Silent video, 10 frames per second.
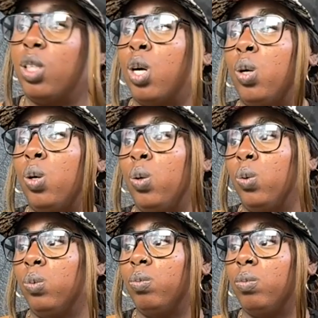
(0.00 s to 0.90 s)

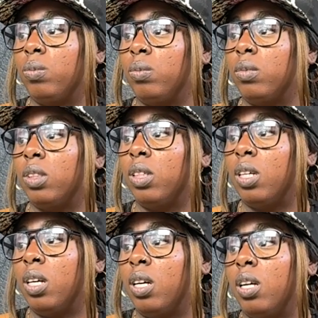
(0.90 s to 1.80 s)
So
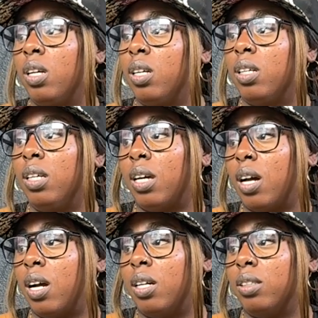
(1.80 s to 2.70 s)

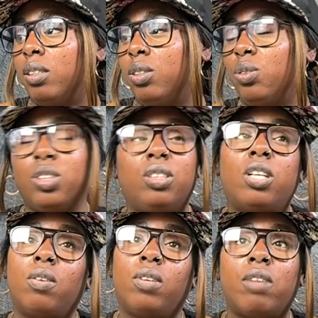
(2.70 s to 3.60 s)
yeah, you just
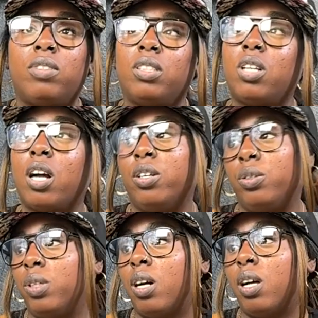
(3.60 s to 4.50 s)
don't have to start
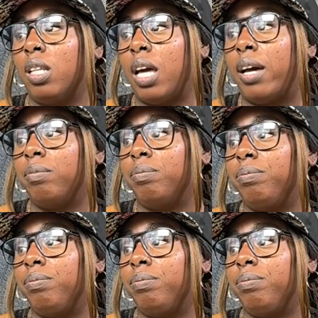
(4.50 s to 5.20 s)
doing all that